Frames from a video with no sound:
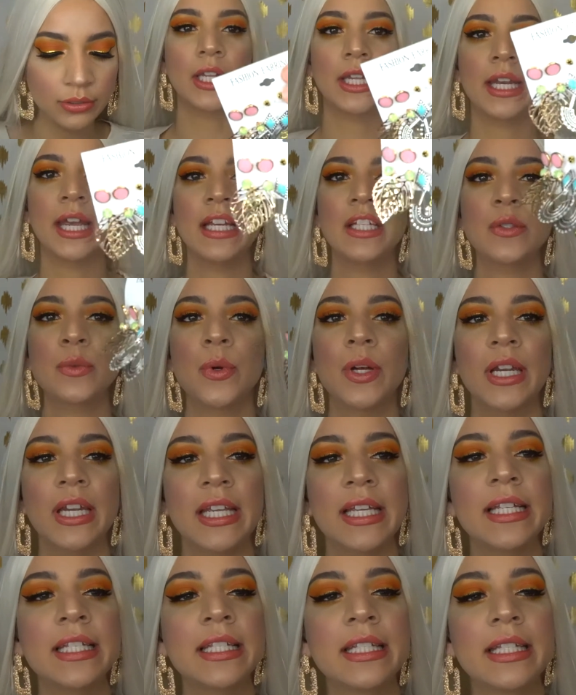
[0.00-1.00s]
The next one
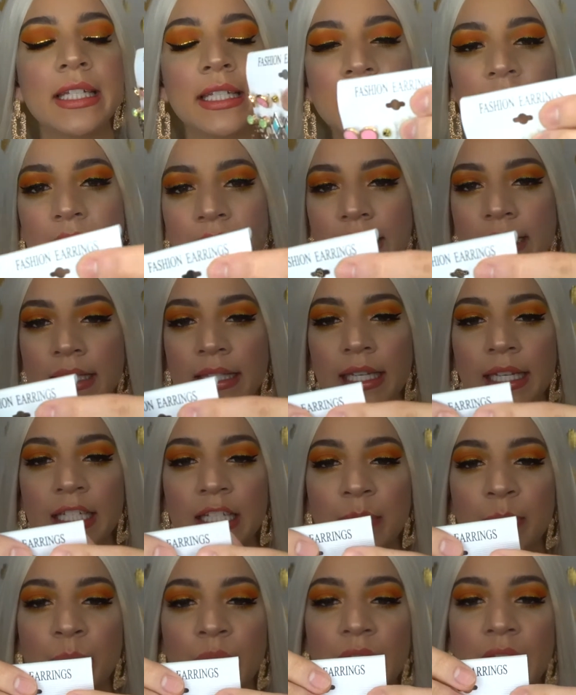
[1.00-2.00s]
is this
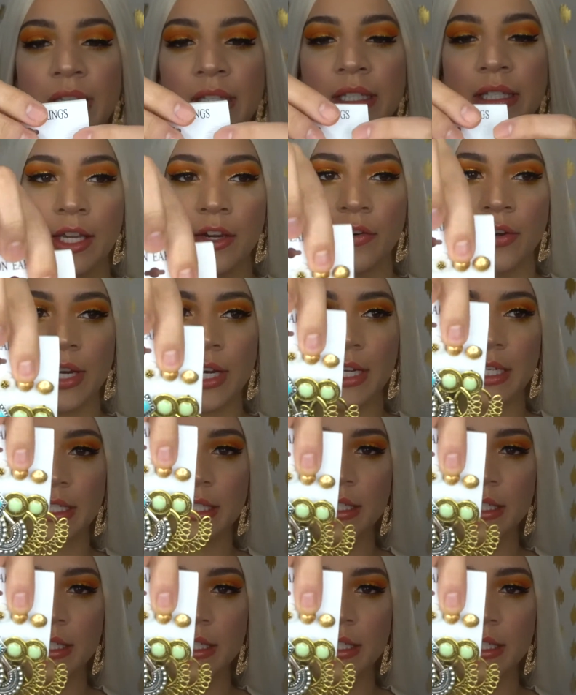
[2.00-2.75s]
6-piece earring